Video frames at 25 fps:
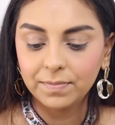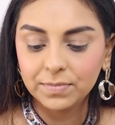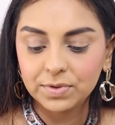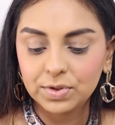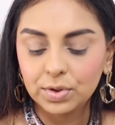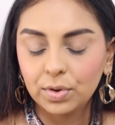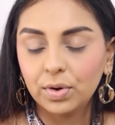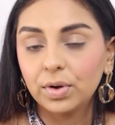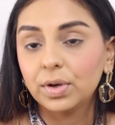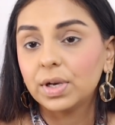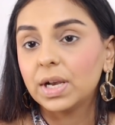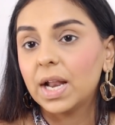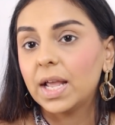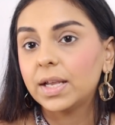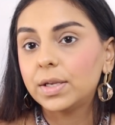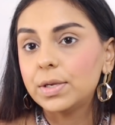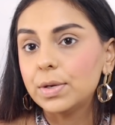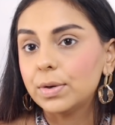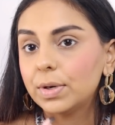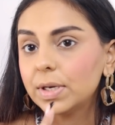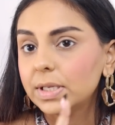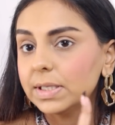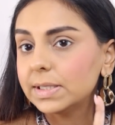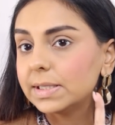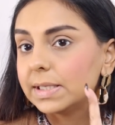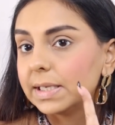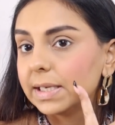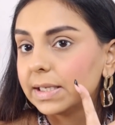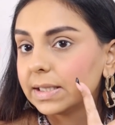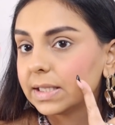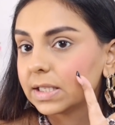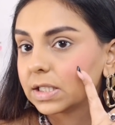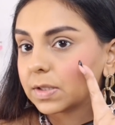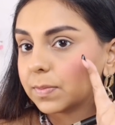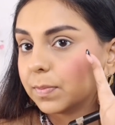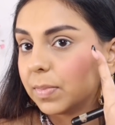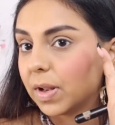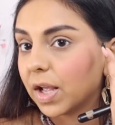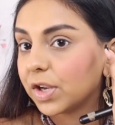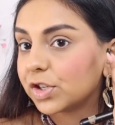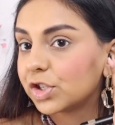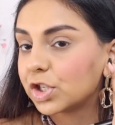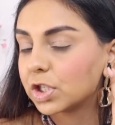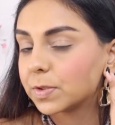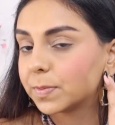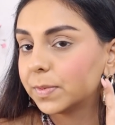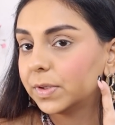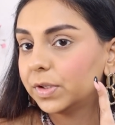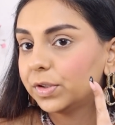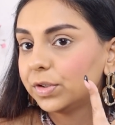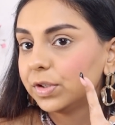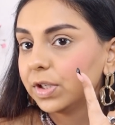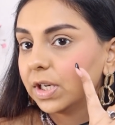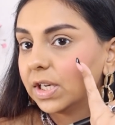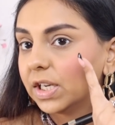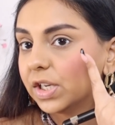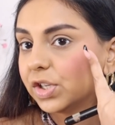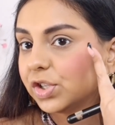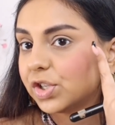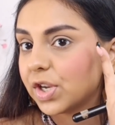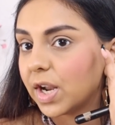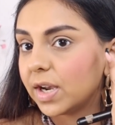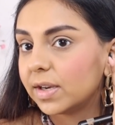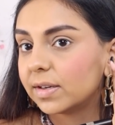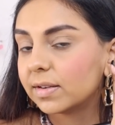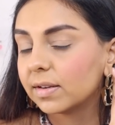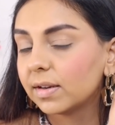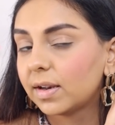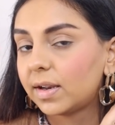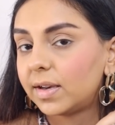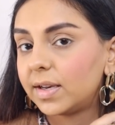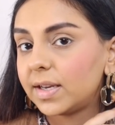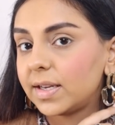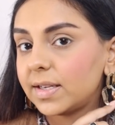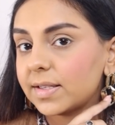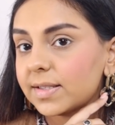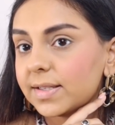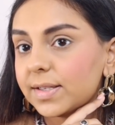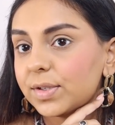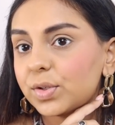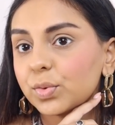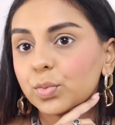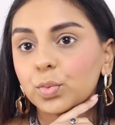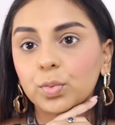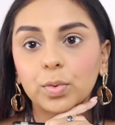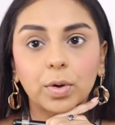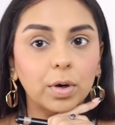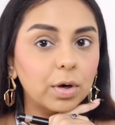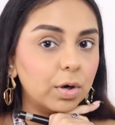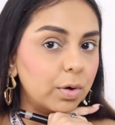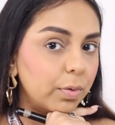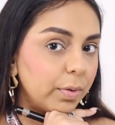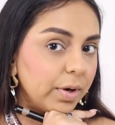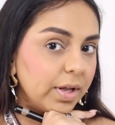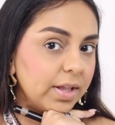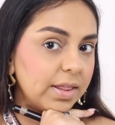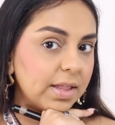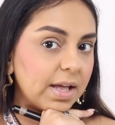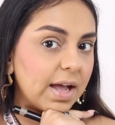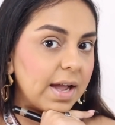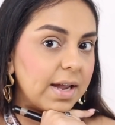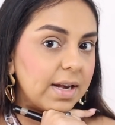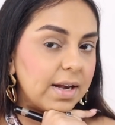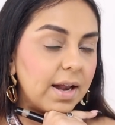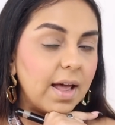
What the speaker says: So like you can see, this blush has been really gentle and easy to work with. I